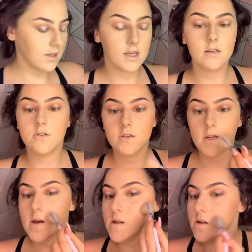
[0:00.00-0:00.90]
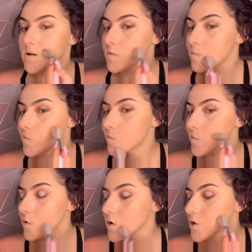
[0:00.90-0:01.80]
then just get a little
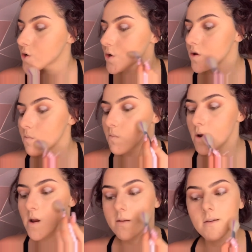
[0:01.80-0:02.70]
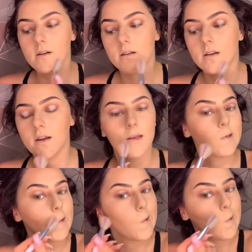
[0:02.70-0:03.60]
brush just to blend that in near
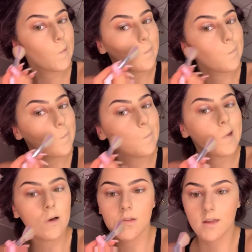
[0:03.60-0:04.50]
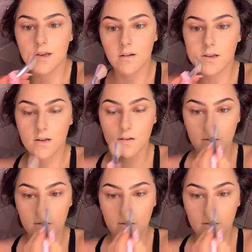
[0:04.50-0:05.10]
the mouth area.